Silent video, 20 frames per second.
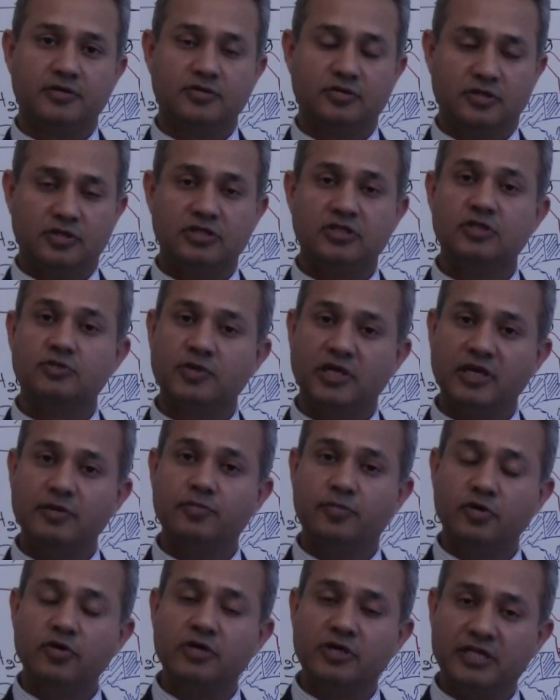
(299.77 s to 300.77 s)
So this is very
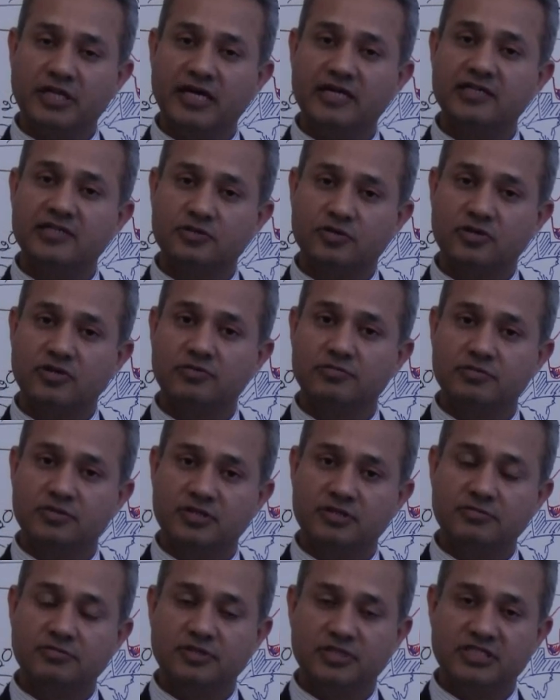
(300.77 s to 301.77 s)
important. That is going to
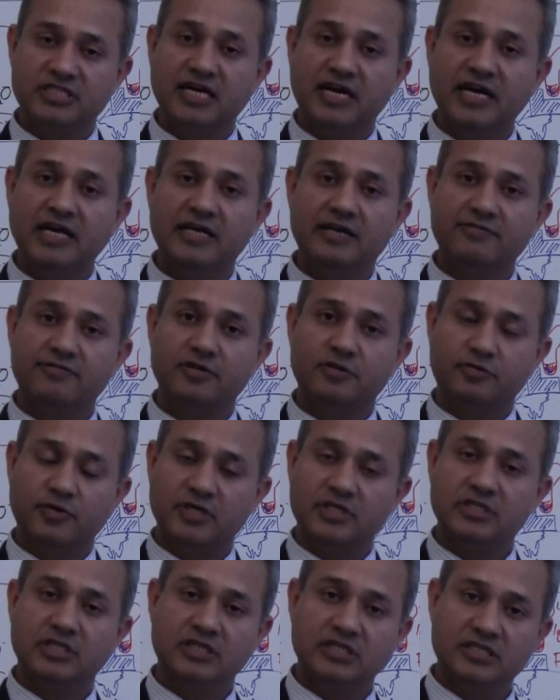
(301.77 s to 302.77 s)
decide if the
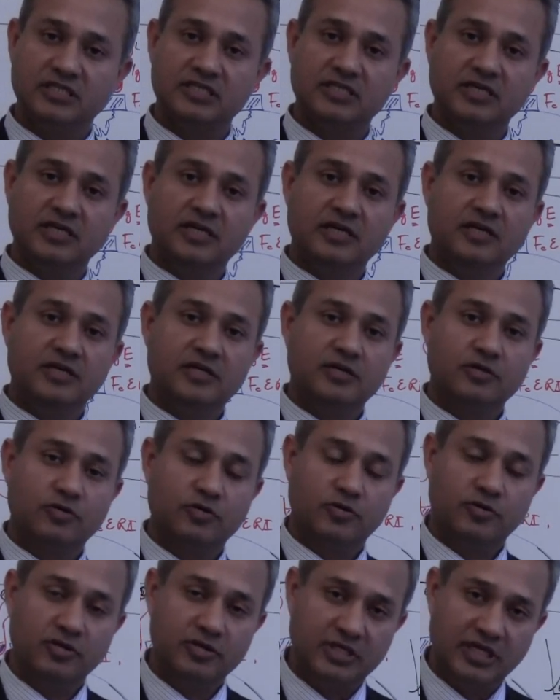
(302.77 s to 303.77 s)
question is,
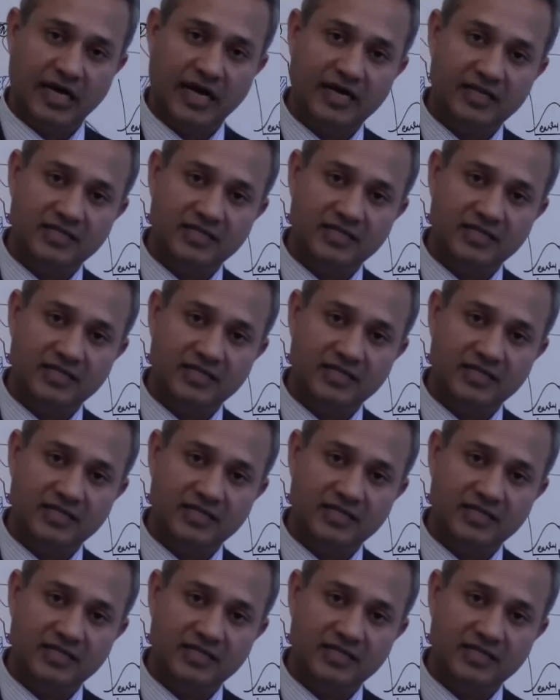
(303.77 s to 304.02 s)
the